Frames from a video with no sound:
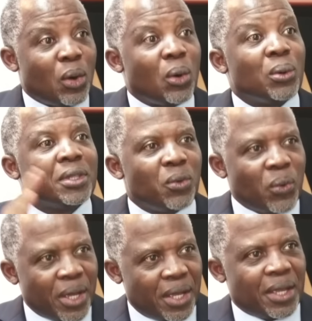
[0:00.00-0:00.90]
all the
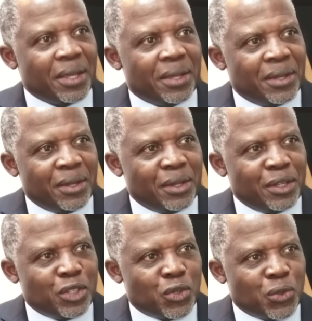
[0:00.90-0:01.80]
way
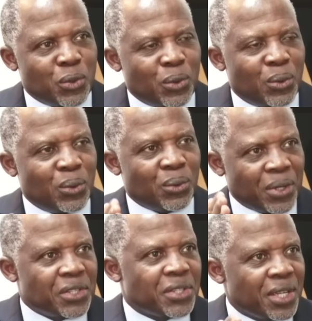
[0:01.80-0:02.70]
to
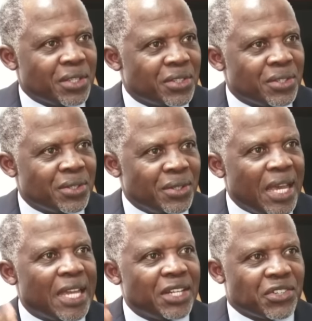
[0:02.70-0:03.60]
research
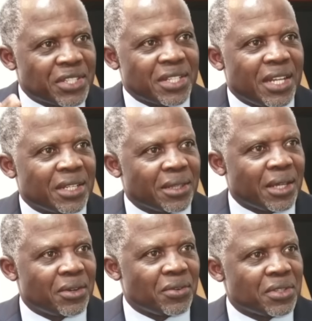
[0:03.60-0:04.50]
and translating
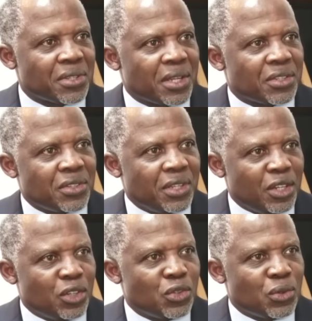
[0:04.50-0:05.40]
that research
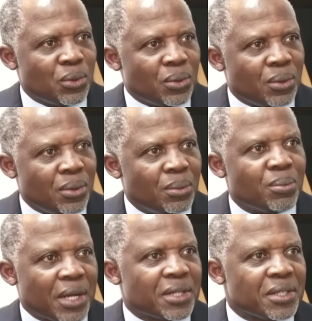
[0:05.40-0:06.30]
into
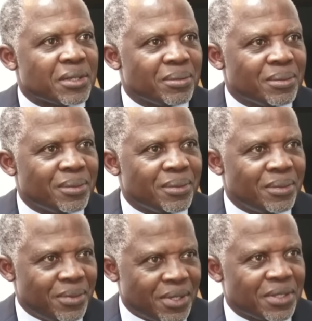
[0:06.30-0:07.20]
practice.
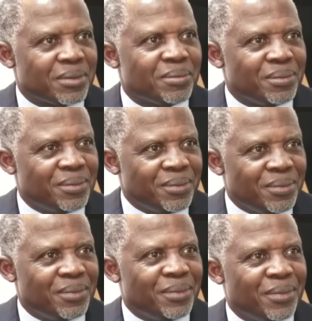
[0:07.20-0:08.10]
Yes.
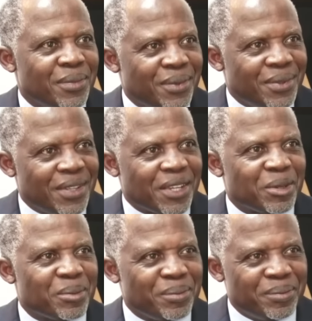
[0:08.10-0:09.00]
Thank you.